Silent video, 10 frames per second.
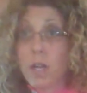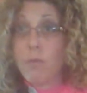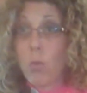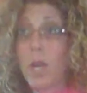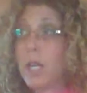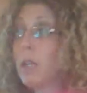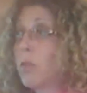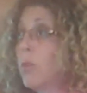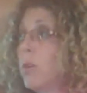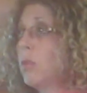kind of wading
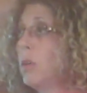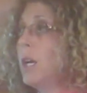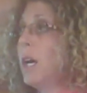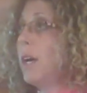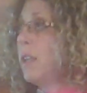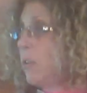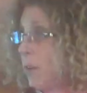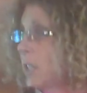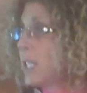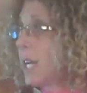through, it is
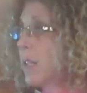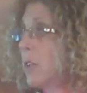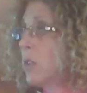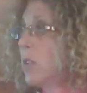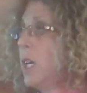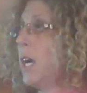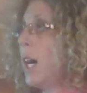very technical.